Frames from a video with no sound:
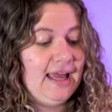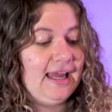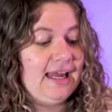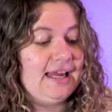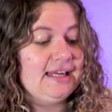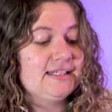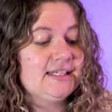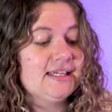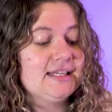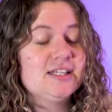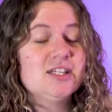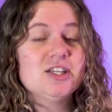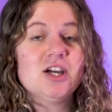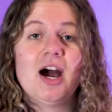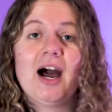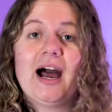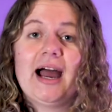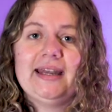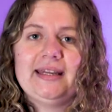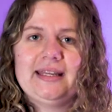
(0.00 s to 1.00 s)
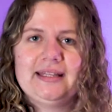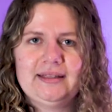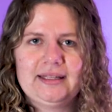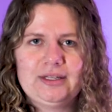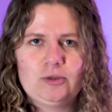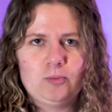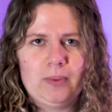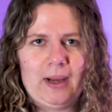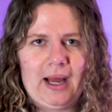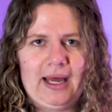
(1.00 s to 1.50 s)
into tiny
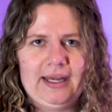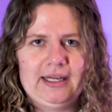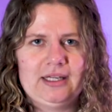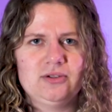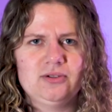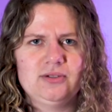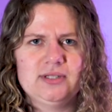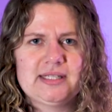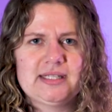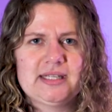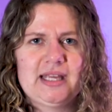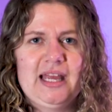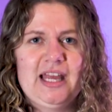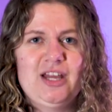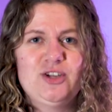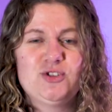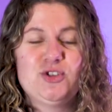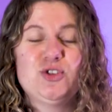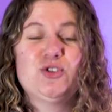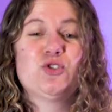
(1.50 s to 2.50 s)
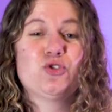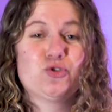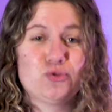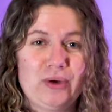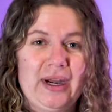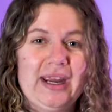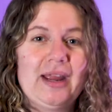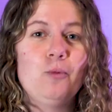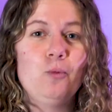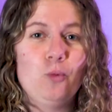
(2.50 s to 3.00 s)
little particles to
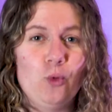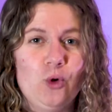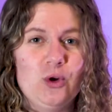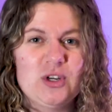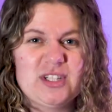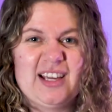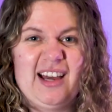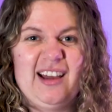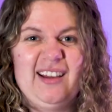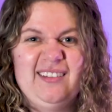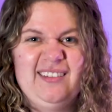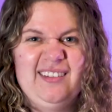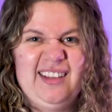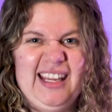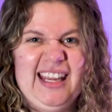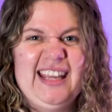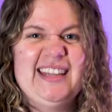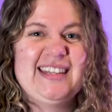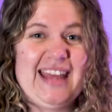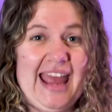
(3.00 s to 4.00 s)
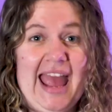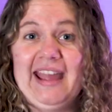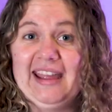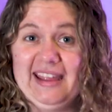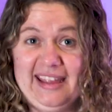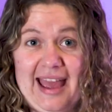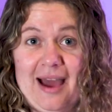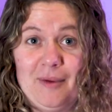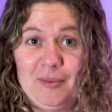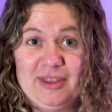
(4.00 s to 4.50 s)
trick water into
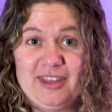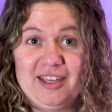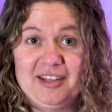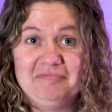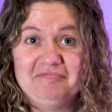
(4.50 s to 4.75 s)
hanging out with it.